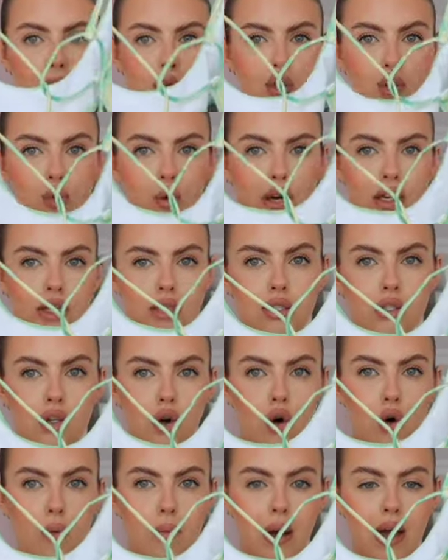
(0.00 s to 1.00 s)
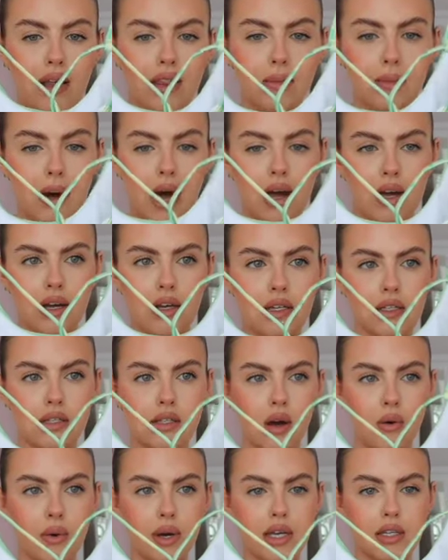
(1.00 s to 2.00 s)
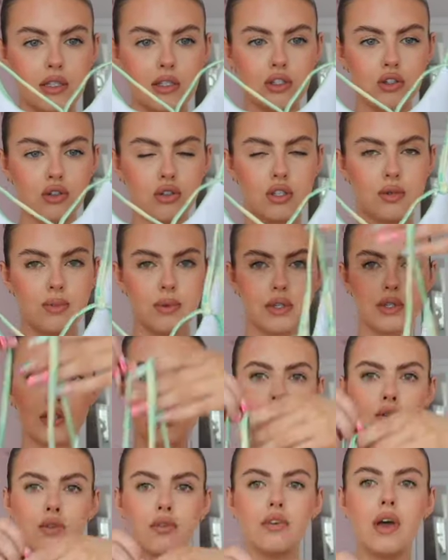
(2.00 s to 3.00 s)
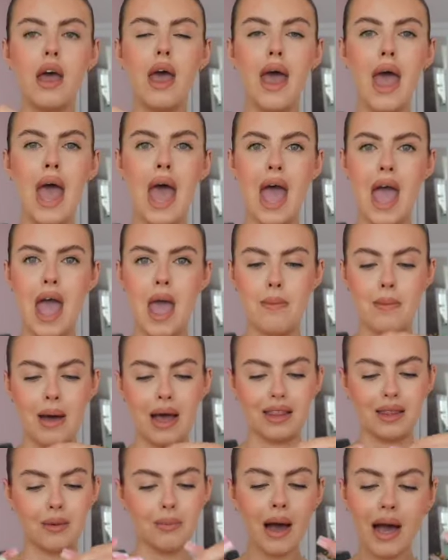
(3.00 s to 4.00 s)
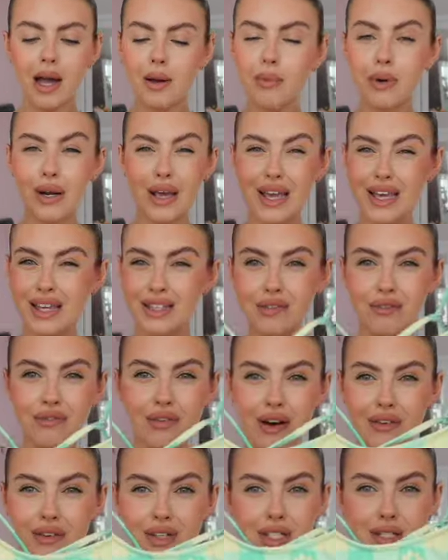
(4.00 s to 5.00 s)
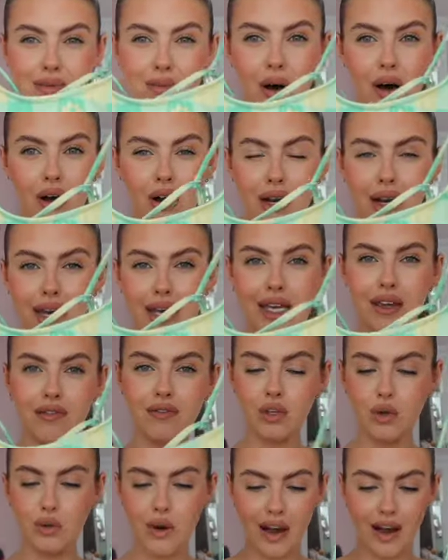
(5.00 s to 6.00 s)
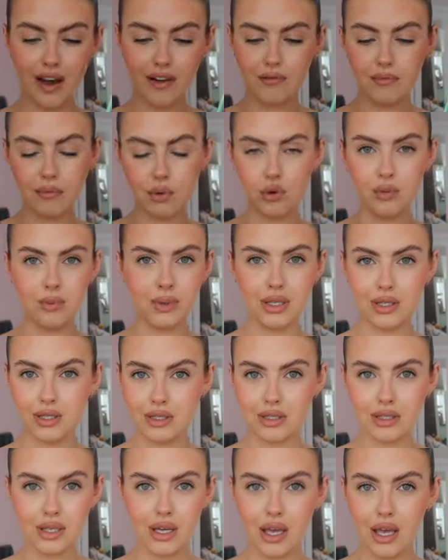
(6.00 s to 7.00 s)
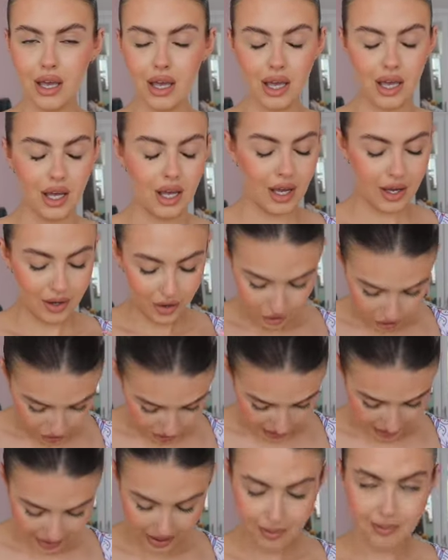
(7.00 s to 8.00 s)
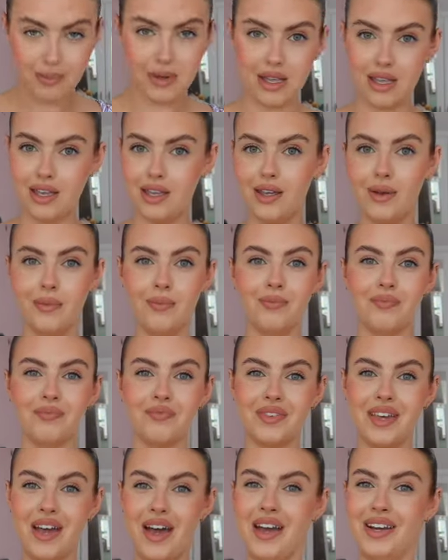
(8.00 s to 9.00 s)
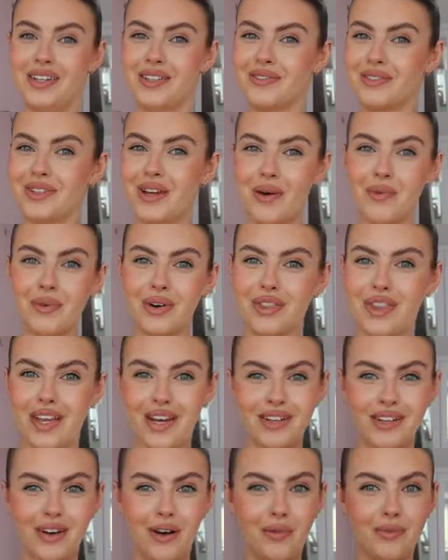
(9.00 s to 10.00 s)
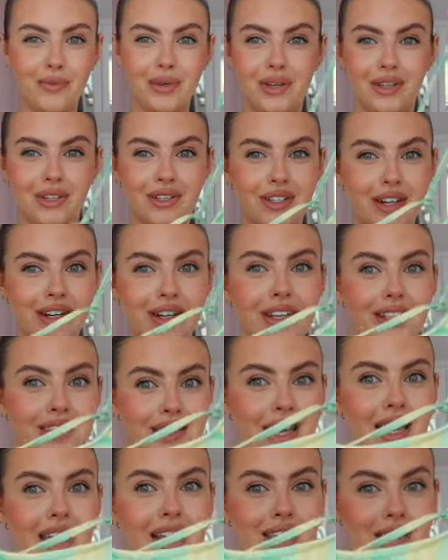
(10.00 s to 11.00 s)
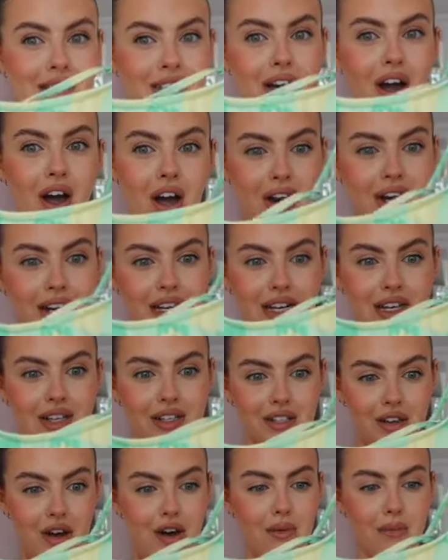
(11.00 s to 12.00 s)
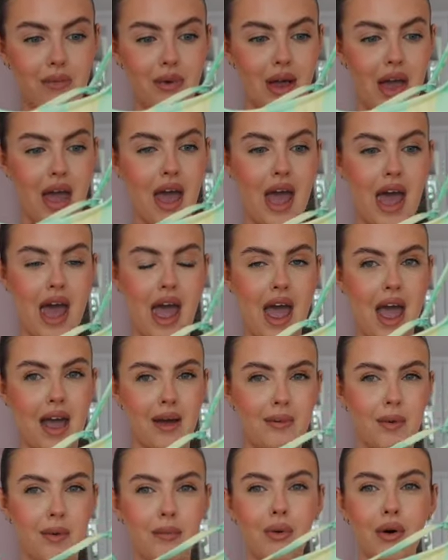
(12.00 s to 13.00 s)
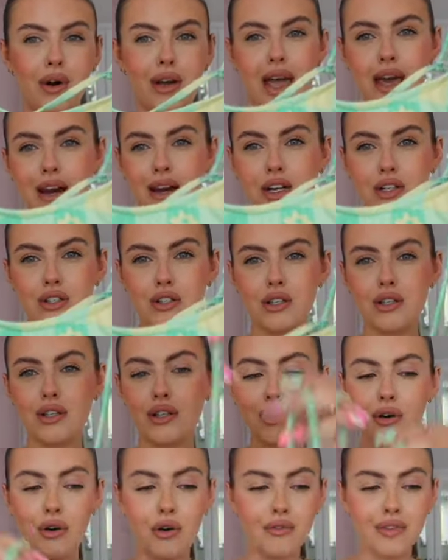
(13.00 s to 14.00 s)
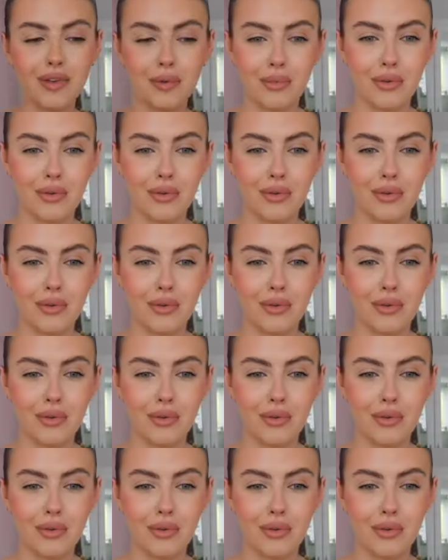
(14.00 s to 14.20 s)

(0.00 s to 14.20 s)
twice up at the back, so it is adjustable and stuff at the back, but it is very small. Like, if you have boobies, unlike me, I don't know where they'd go, because it's a tiny little top. But again, I just love the